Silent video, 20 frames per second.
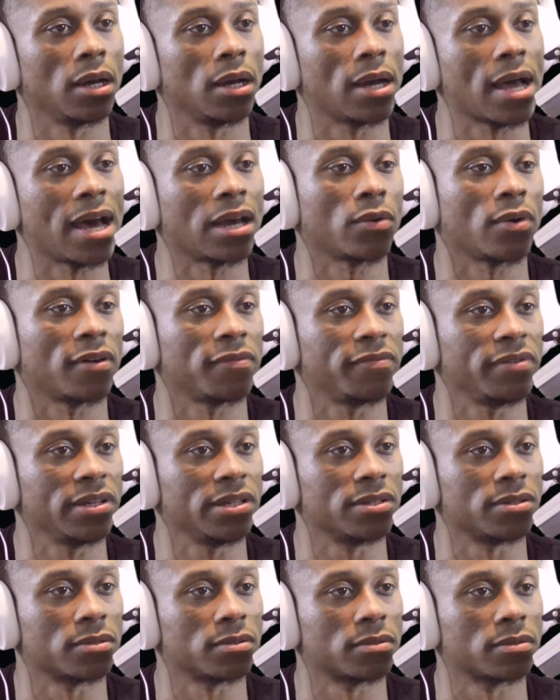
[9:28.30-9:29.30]
how do I
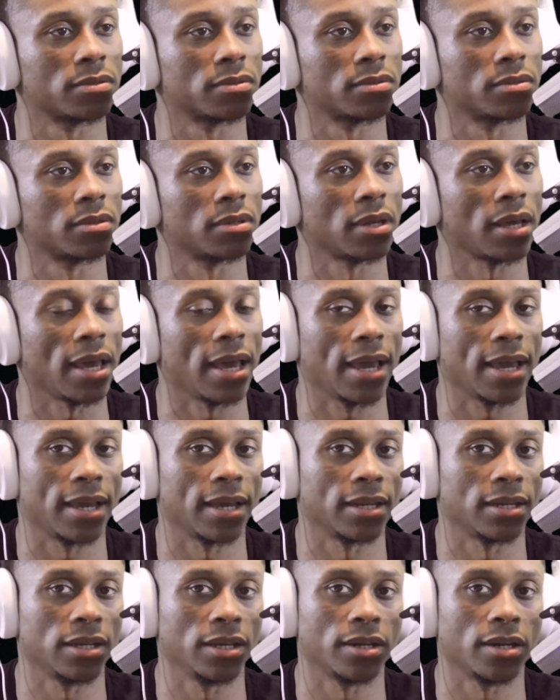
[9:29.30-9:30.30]
feel,
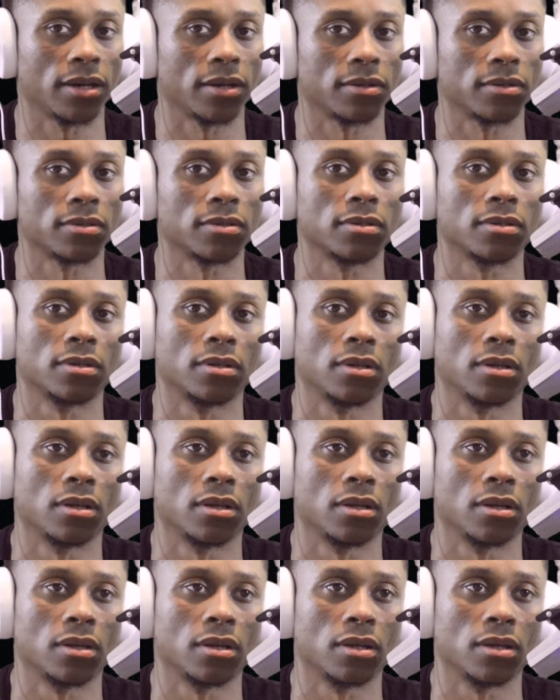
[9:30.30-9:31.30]
and
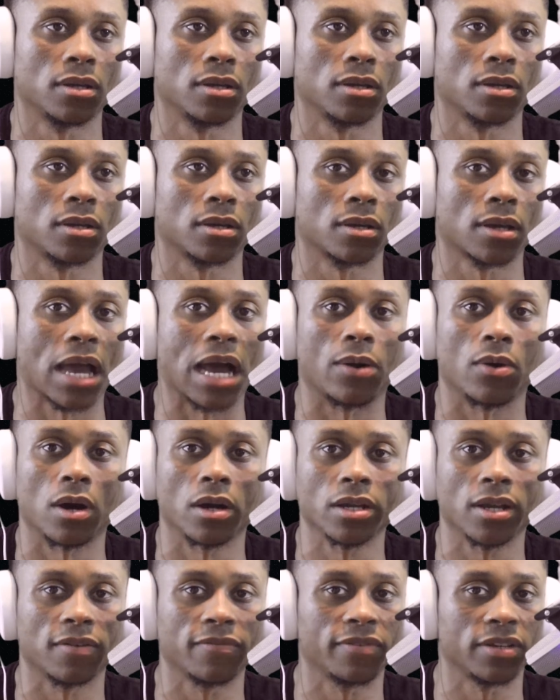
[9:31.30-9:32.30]
how
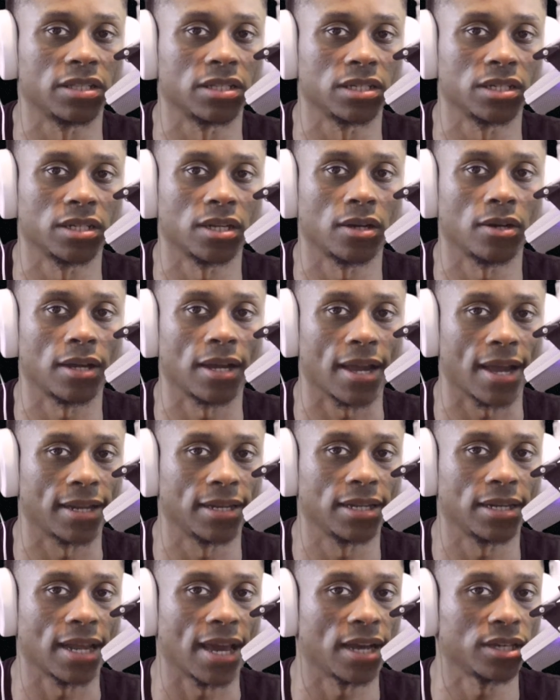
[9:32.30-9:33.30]
are y'all feeling? I
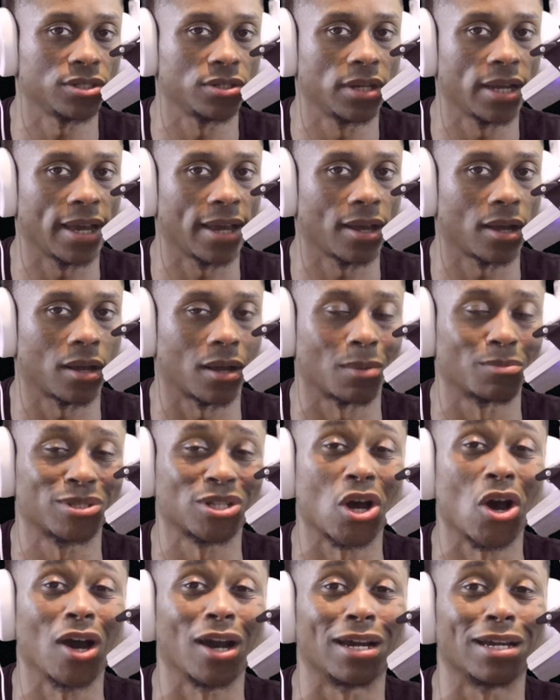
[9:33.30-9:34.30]
didn't ask you that. I'm
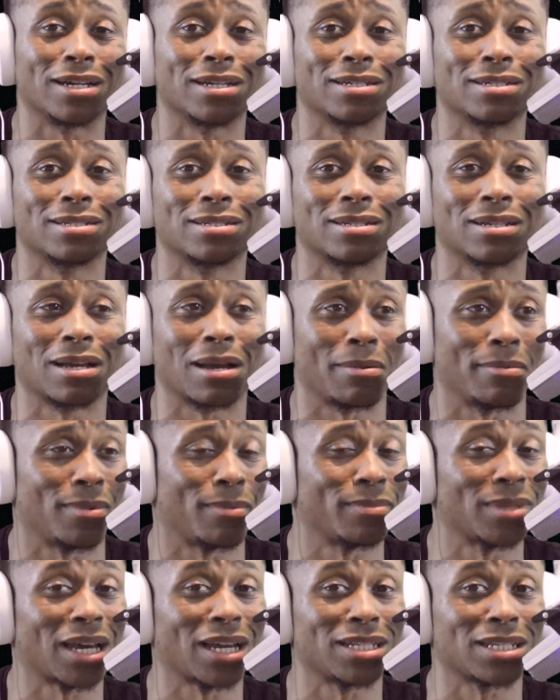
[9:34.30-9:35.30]
sorry.
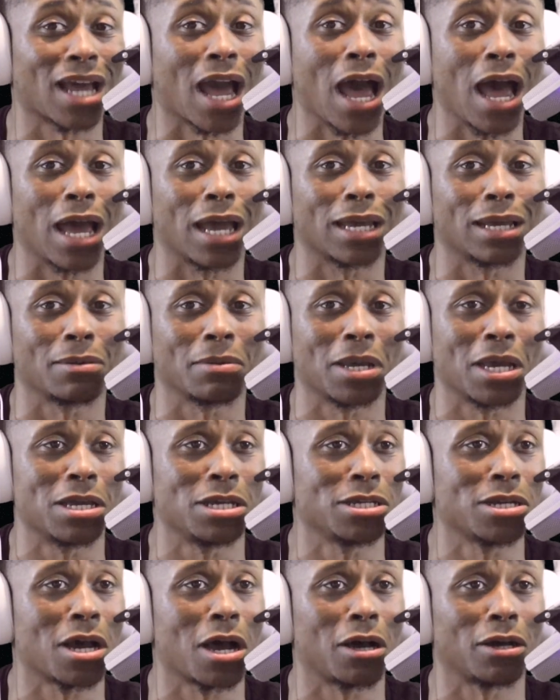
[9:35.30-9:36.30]
I'm a nice guy. I
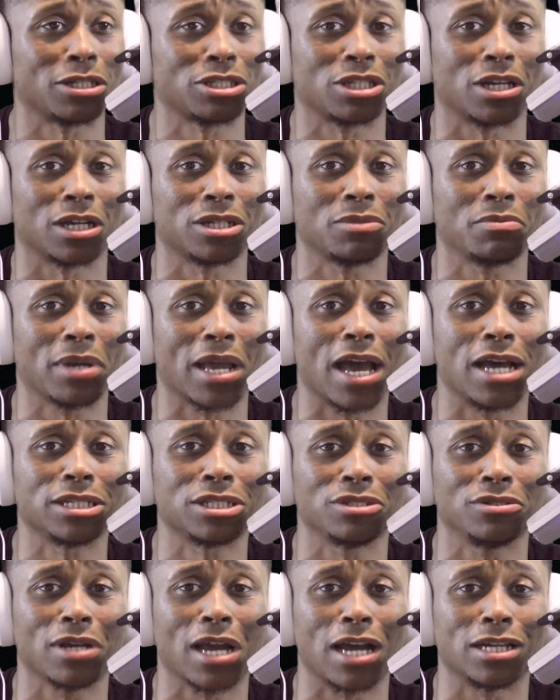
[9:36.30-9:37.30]
mean, I should be
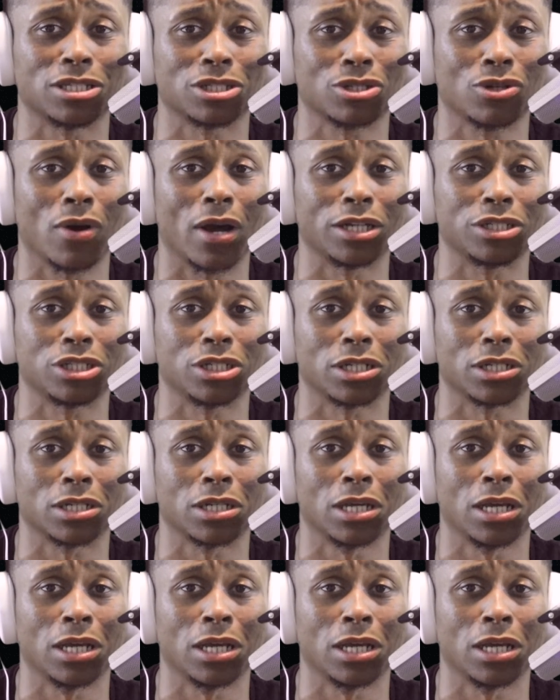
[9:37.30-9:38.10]
asking you guys this question.